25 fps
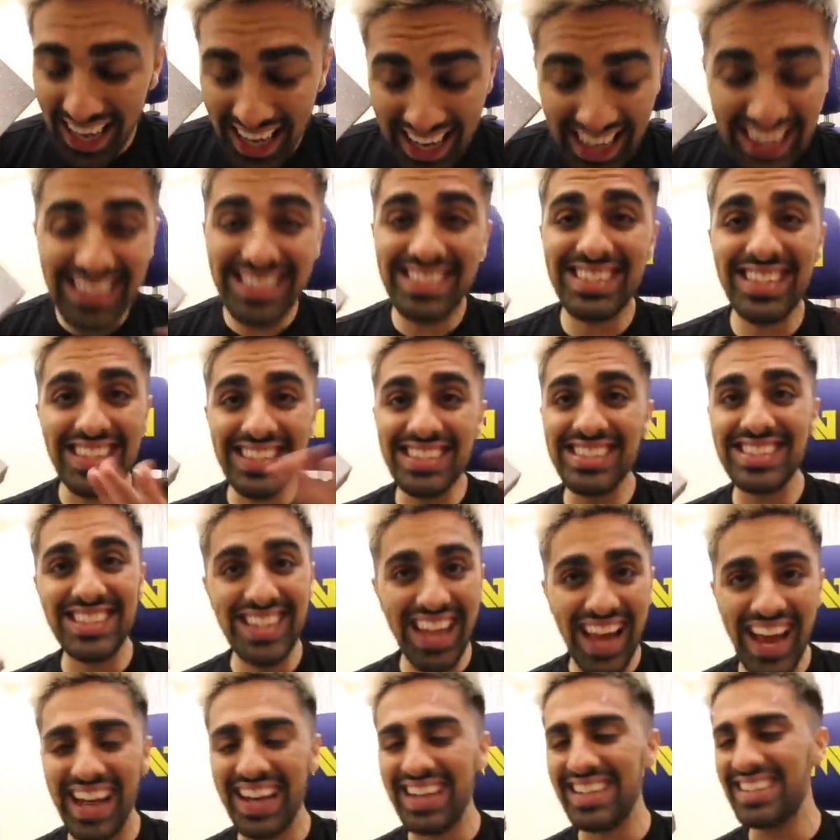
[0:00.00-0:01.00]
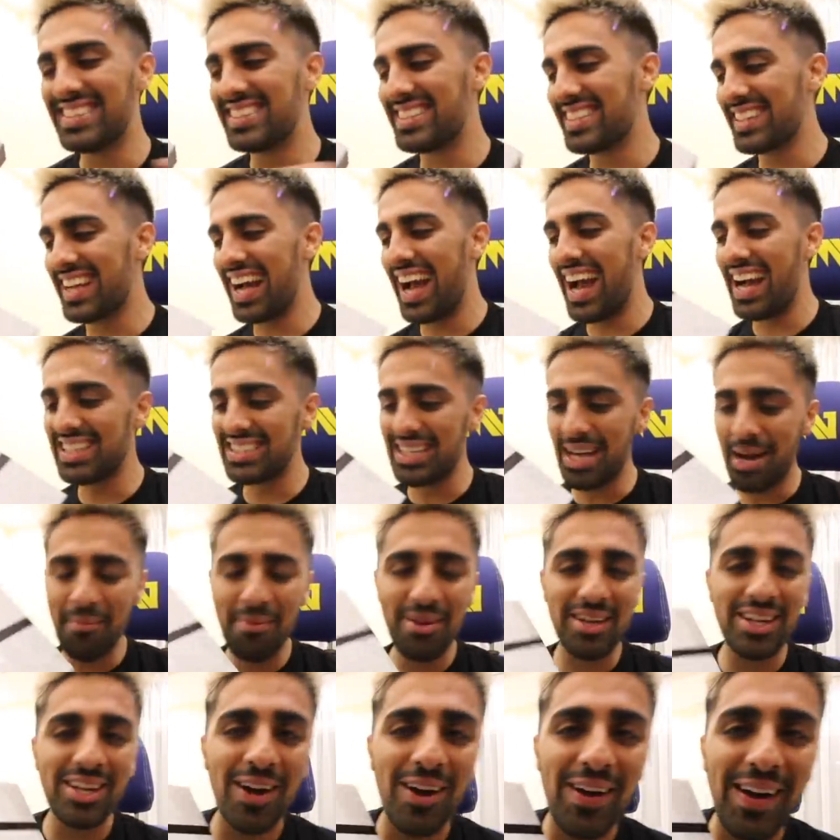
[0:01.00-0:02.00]
It's insane. So guys, I'm
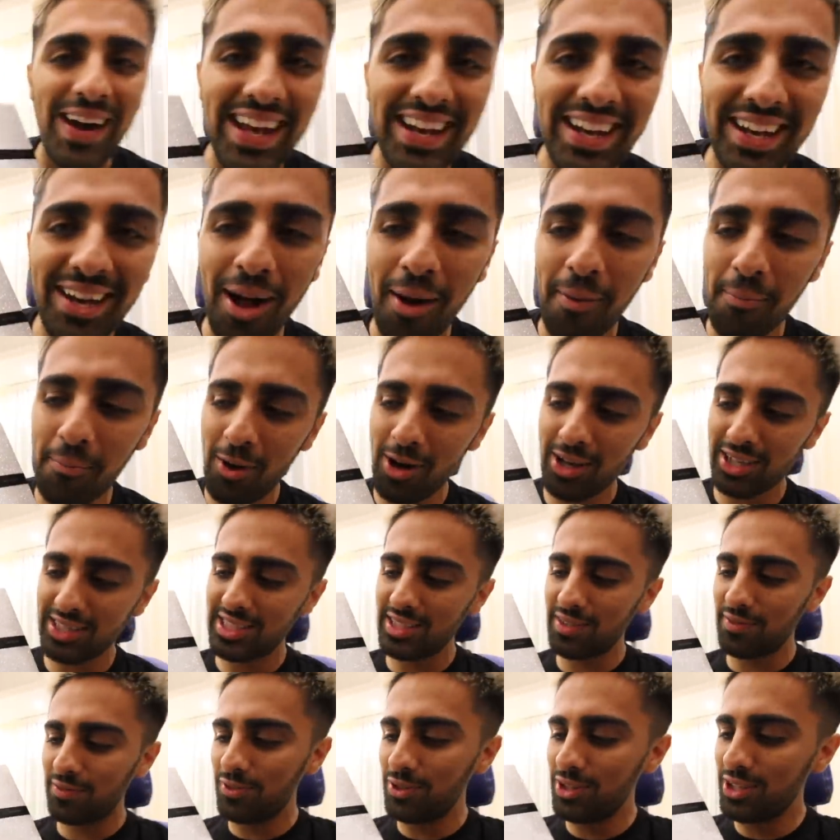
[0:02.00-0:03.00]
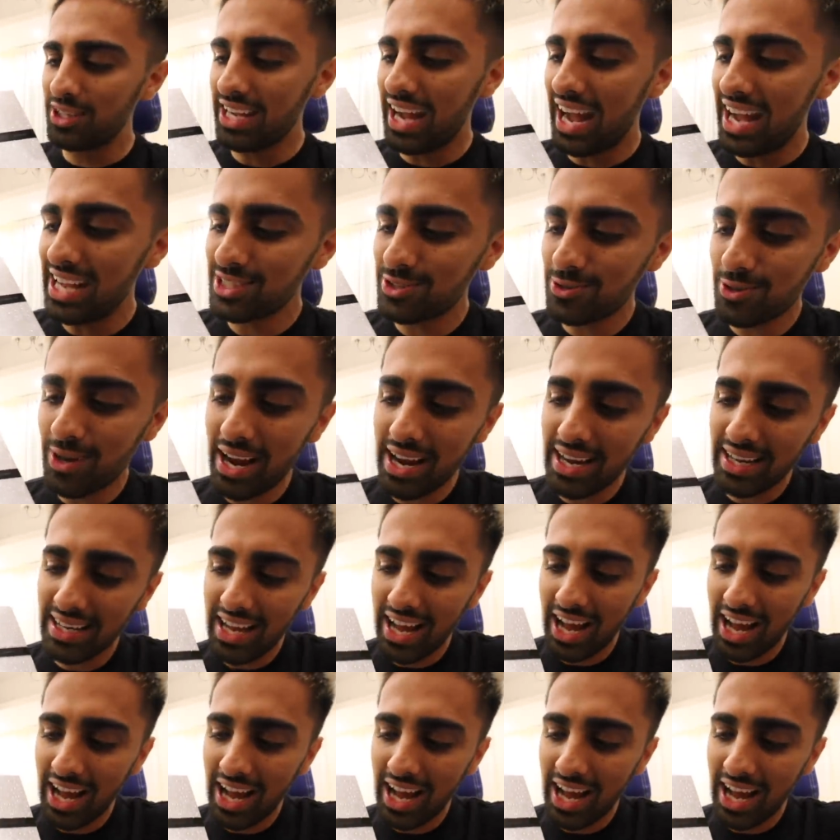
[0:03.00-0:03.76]
gonna go ahead and unbox it for you guys right